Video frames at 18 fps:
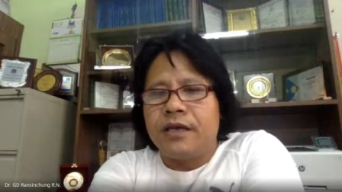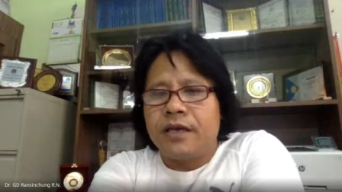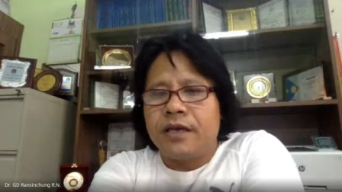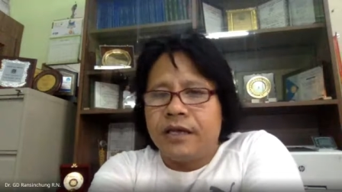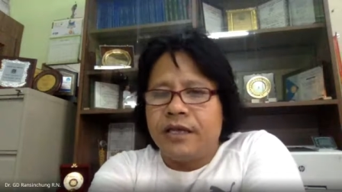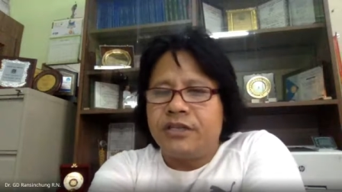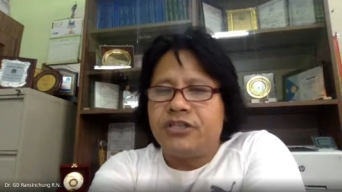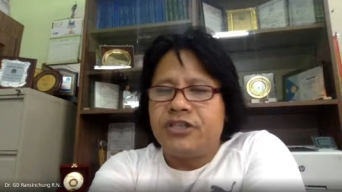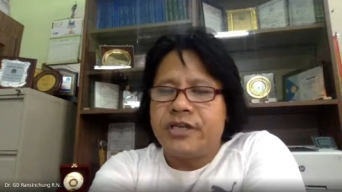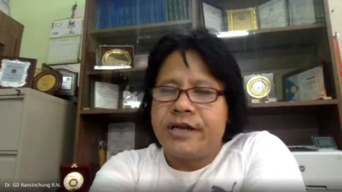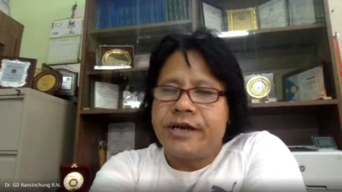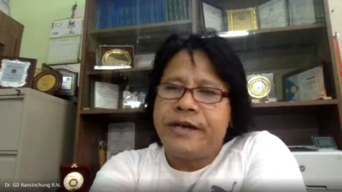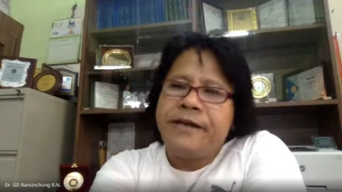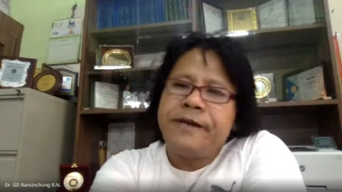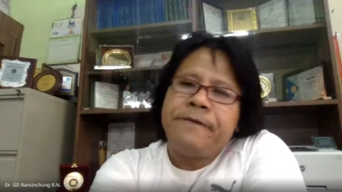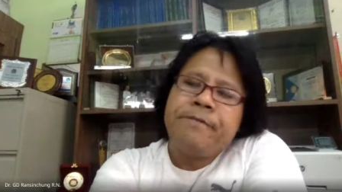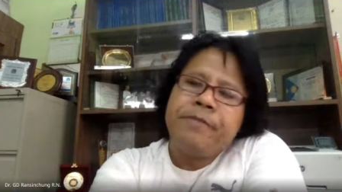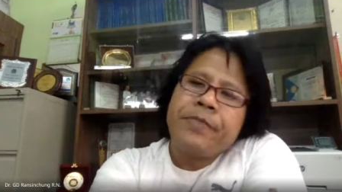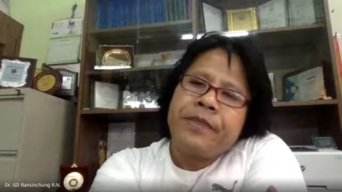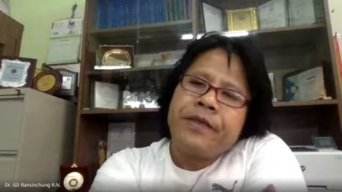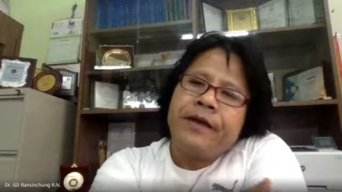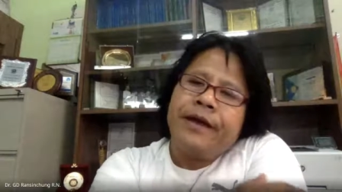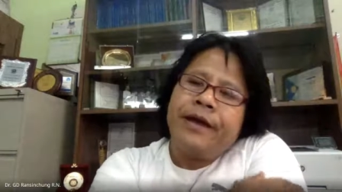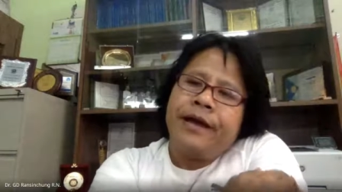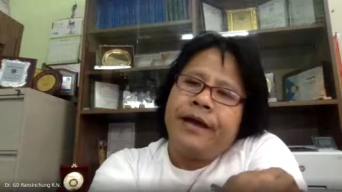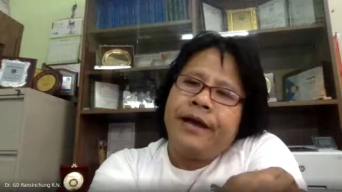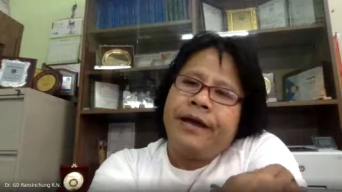NHAI
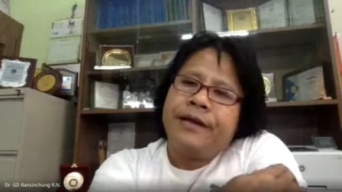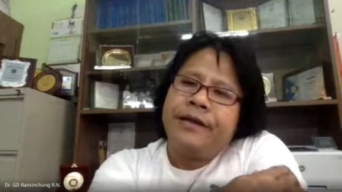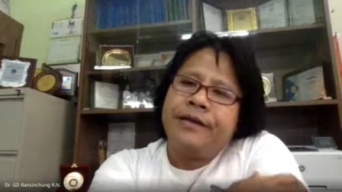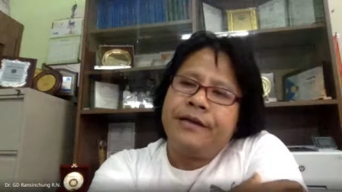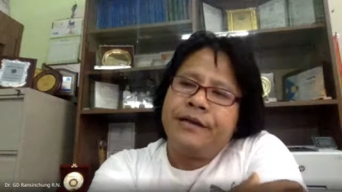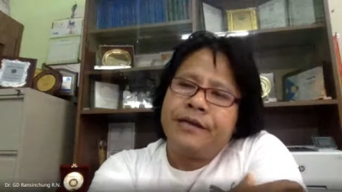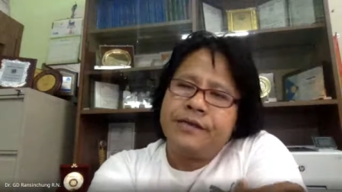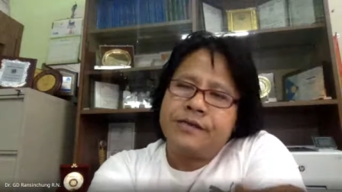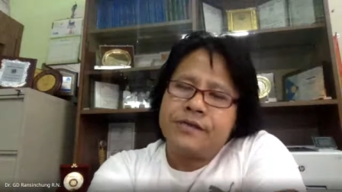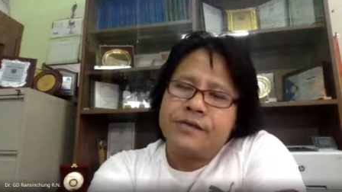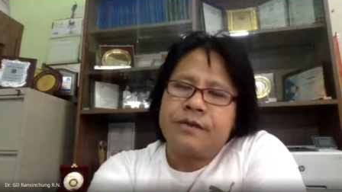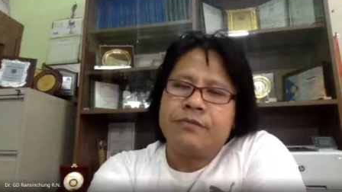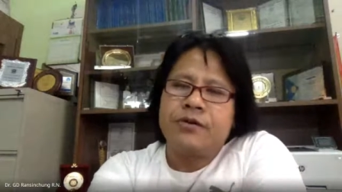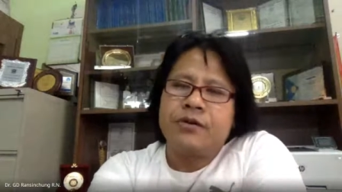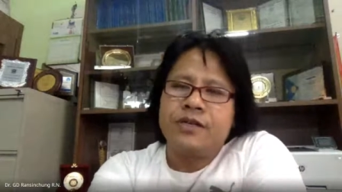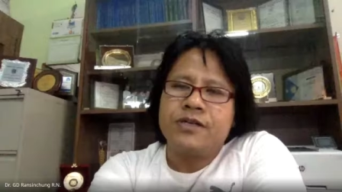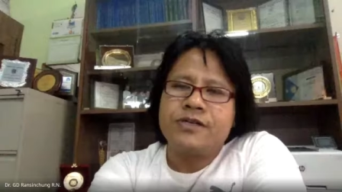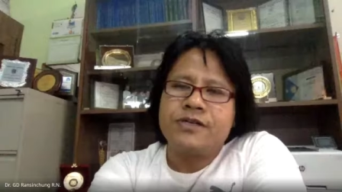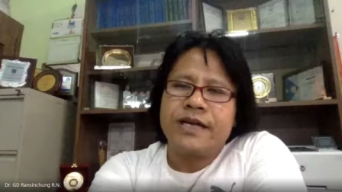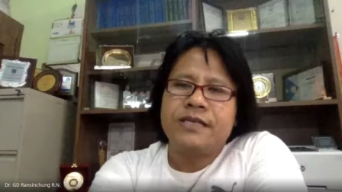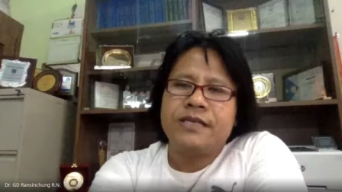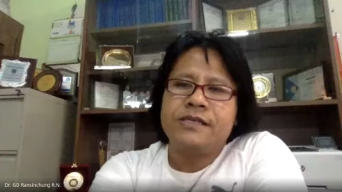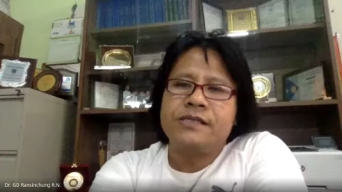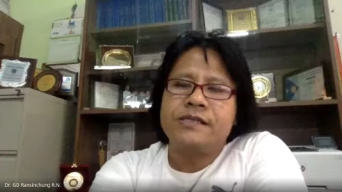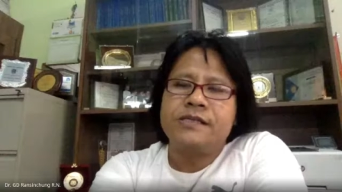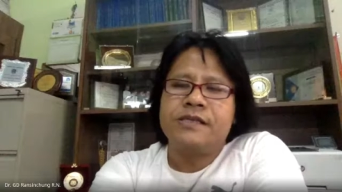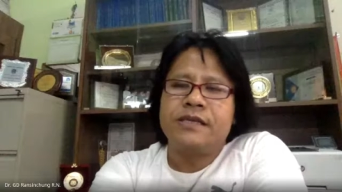and some
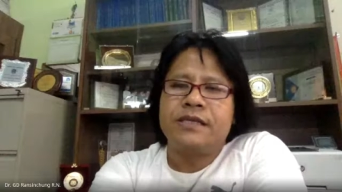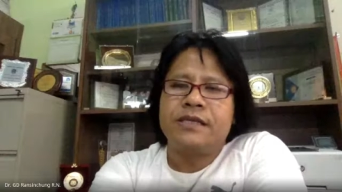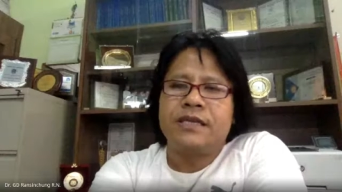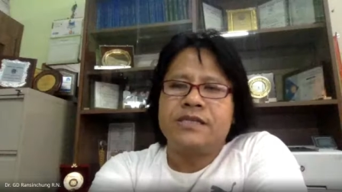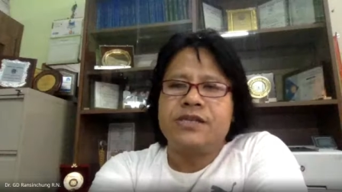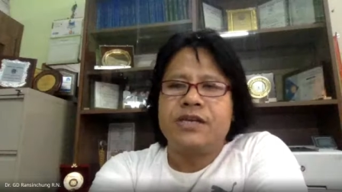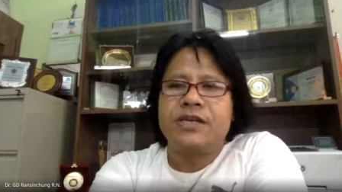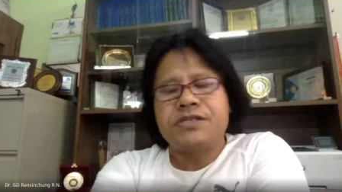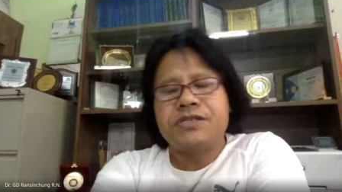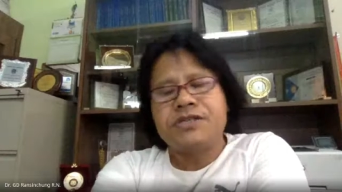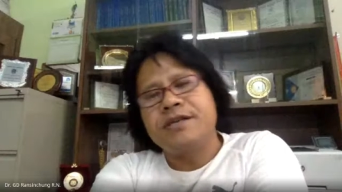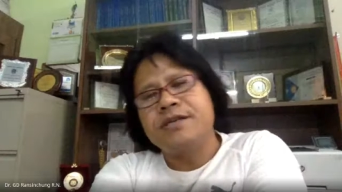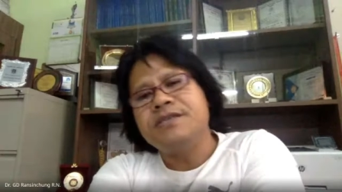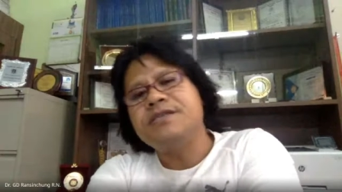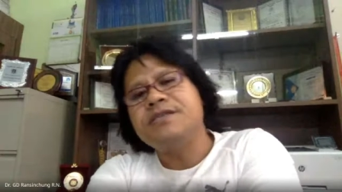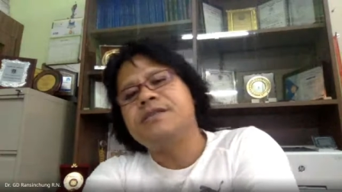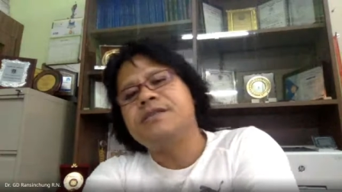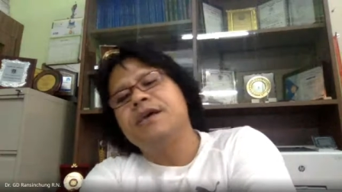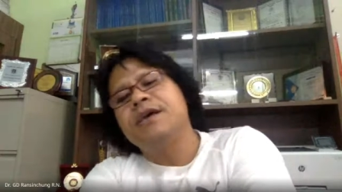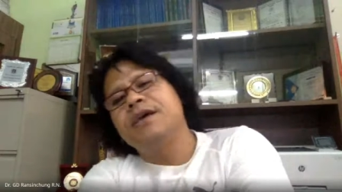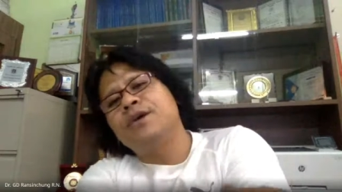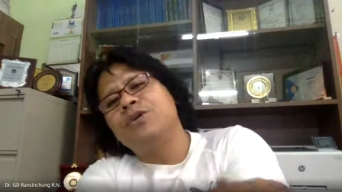contractors and concessionaires